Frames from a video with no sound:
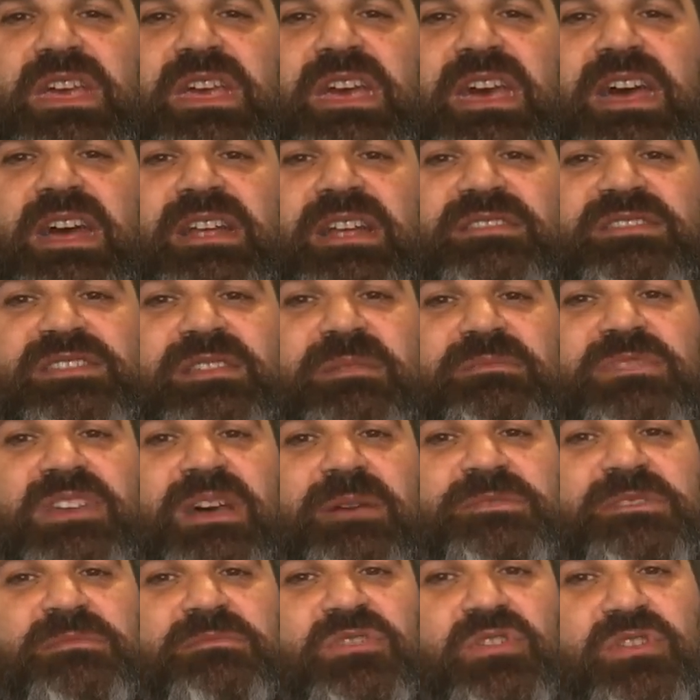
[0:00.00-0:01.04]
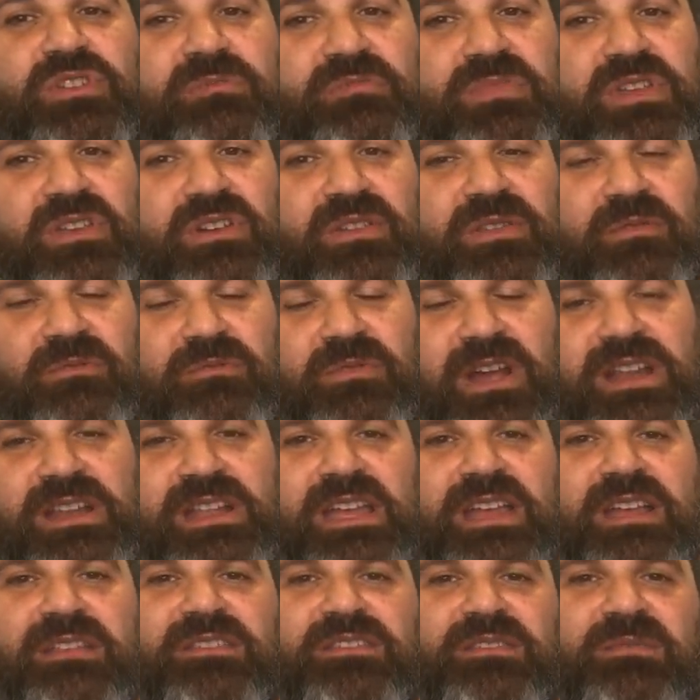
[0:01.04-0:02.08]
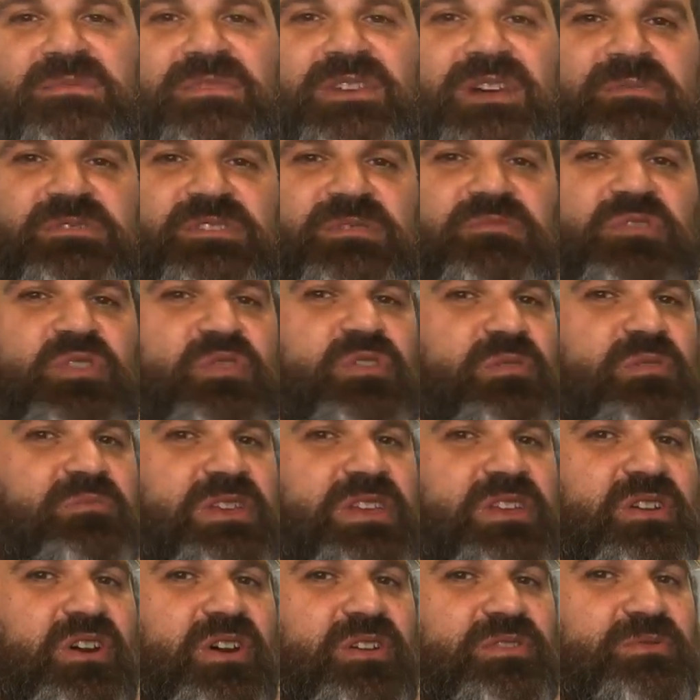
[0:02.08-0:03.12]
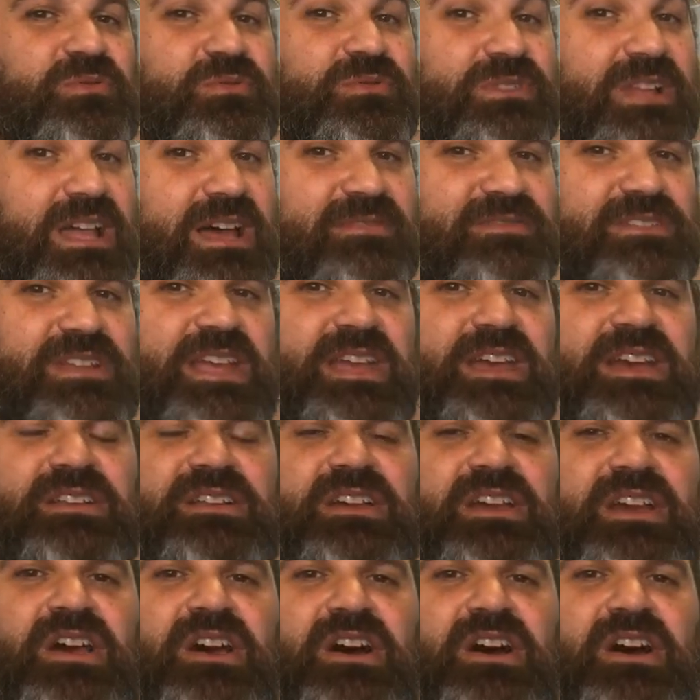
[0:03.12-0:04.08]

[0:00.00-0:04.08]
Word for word: And sometimes the mute can be on the right hand, sometimes the mute can be on your left hand.